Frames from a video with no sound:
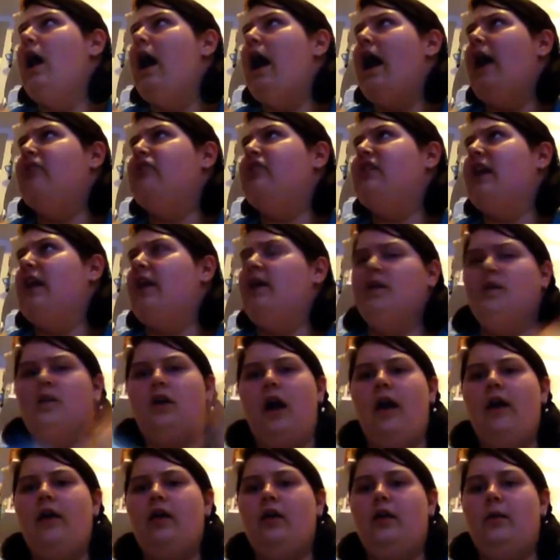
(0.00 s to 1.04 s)
And she kept
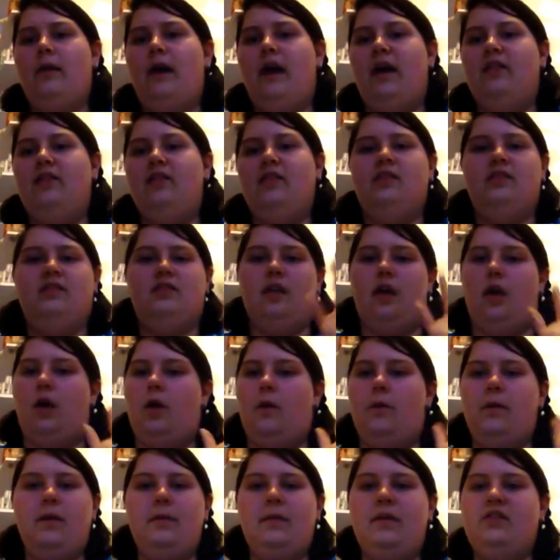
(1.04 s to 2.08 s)
going on about it, so I
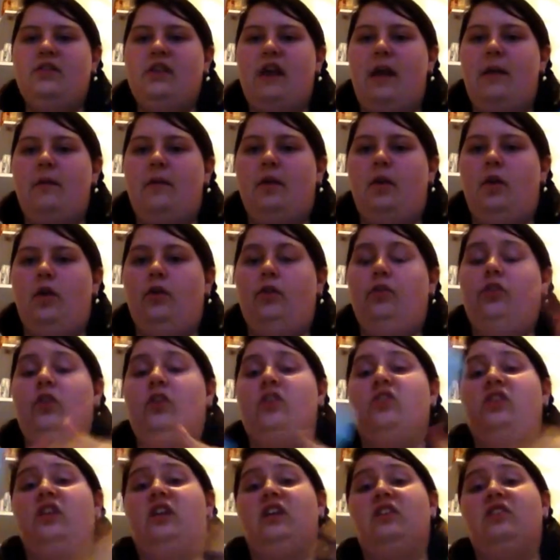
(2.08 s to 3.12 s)
pretty much came along so
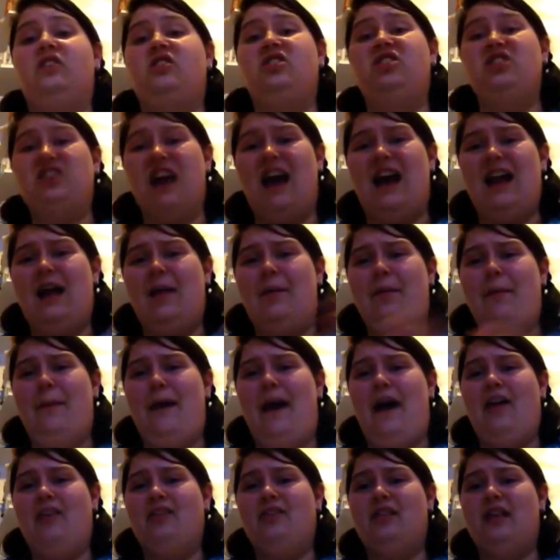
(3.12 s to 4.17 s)
she could shut up
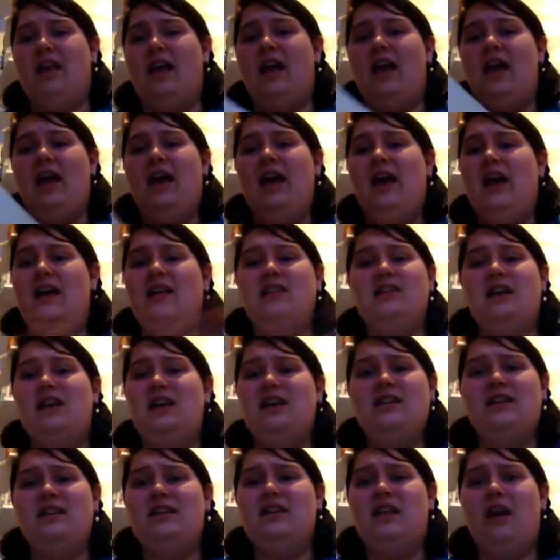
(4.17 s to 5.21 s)
about it. And I
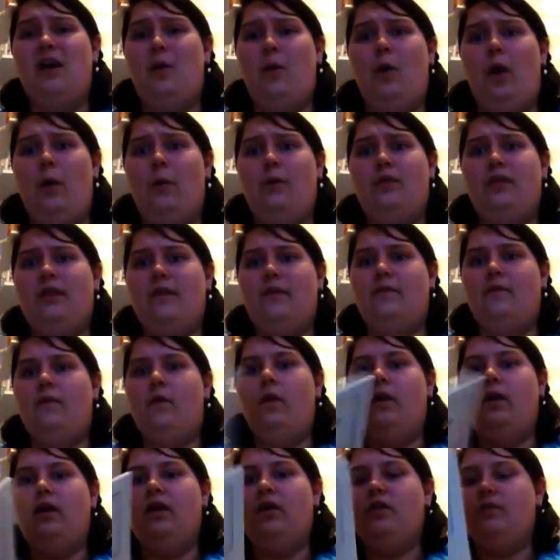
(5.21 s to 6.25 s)
didn't know what I was in
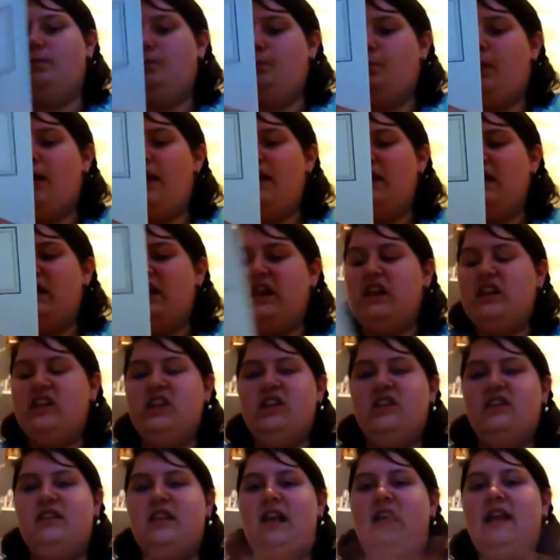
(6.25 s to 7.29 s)
for, because basically
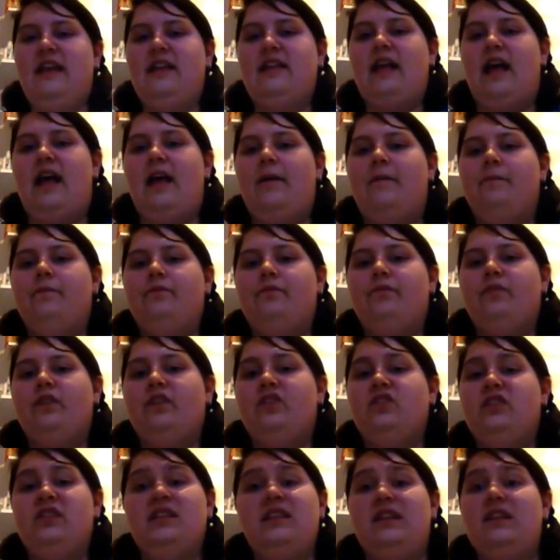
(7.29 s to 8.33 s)
she's saying that
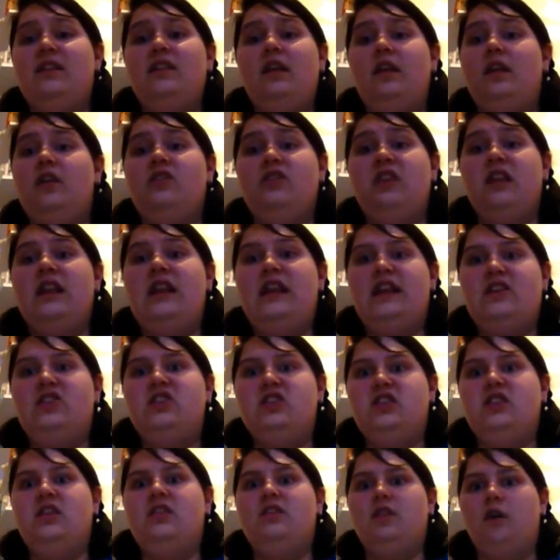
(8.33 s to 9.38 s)
she didn't know, she
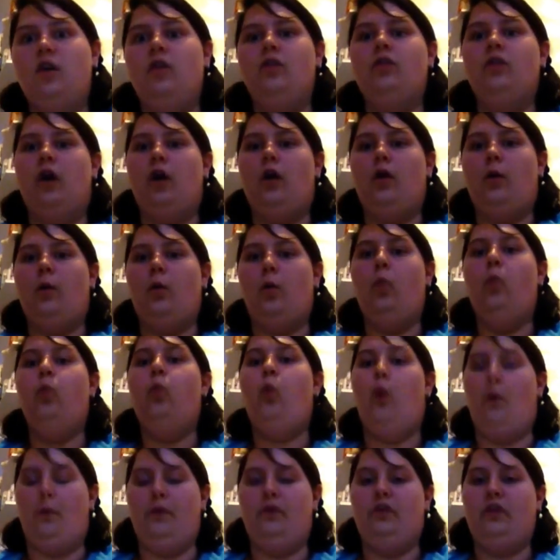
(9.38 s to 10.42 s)
literally did not know
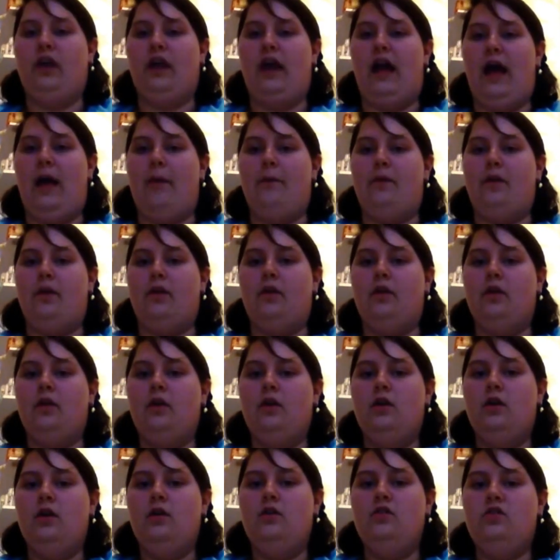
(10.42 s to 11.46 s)
what was going to happen.
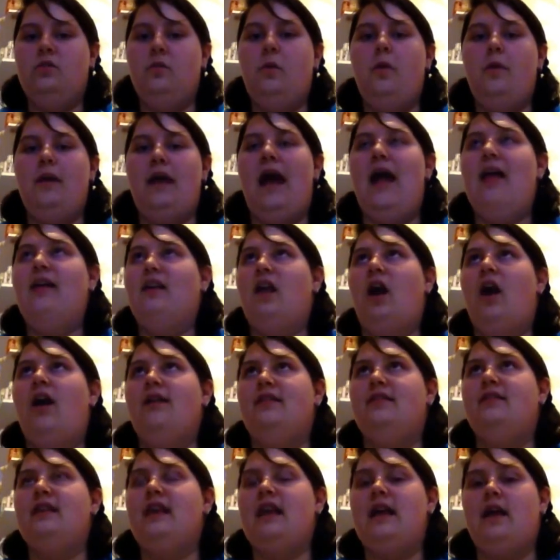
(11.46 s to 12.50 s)
She probably had an
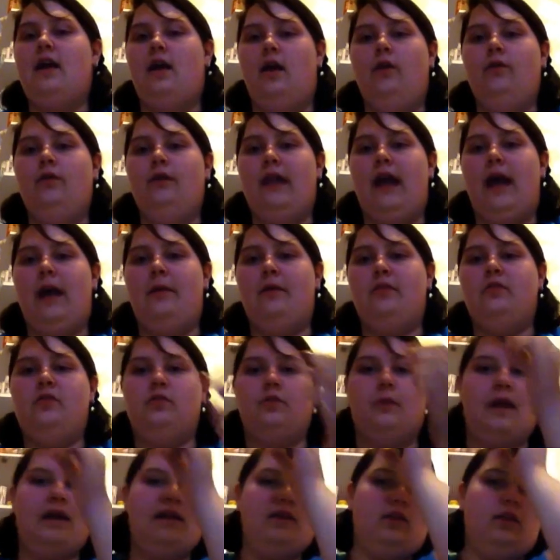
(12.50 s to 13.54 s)
idea of an
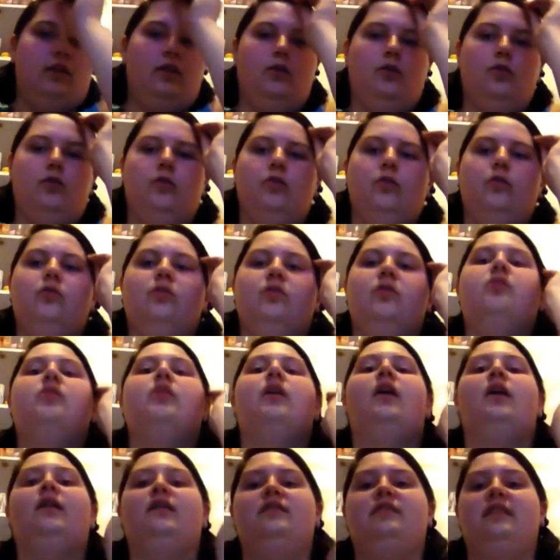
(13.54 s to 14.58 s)
aristocratic
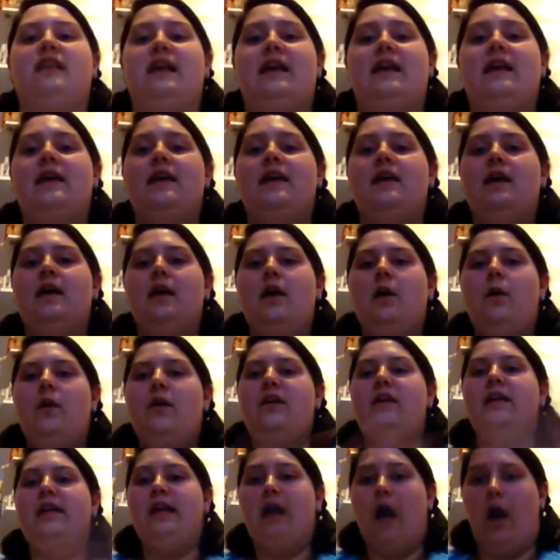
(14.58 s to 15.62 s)
society where
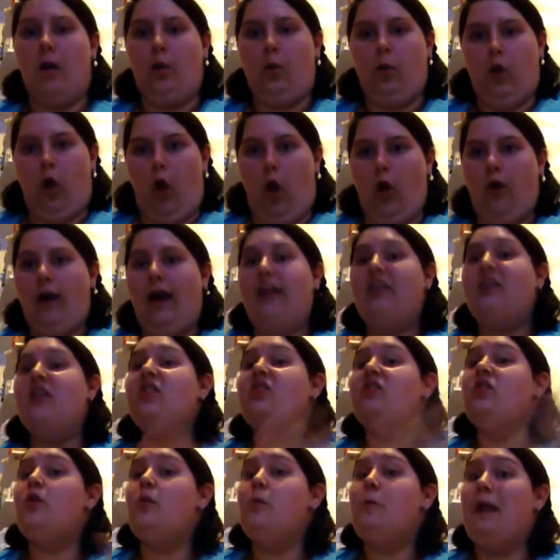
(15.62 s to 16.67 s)
you go along and you
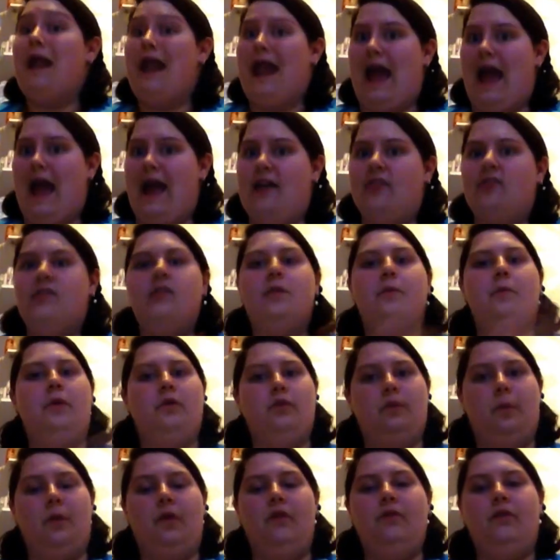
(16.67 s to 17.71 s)
do plays and you put
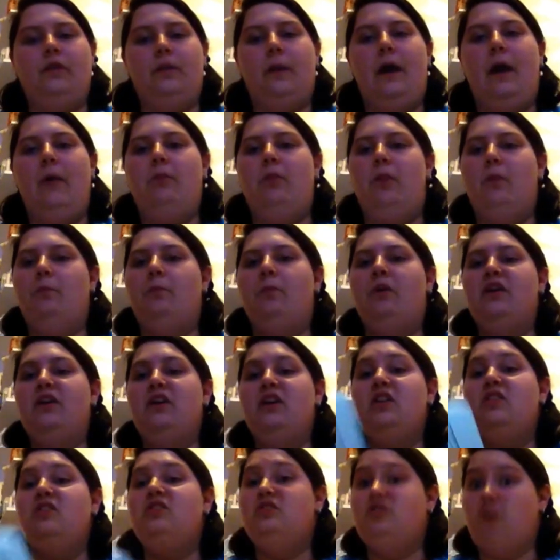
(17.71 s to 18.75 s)
them on for the public, but
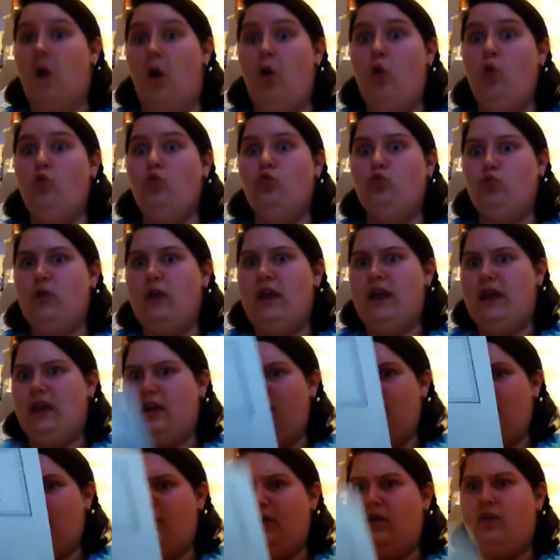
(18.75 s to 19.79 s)
you don't really,
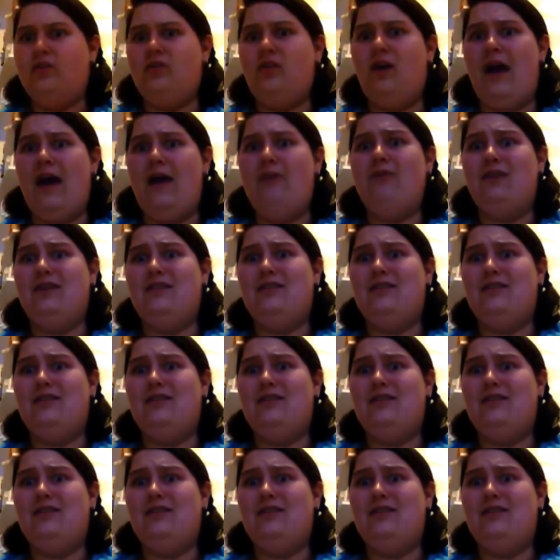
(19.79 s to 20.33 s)
but it's not every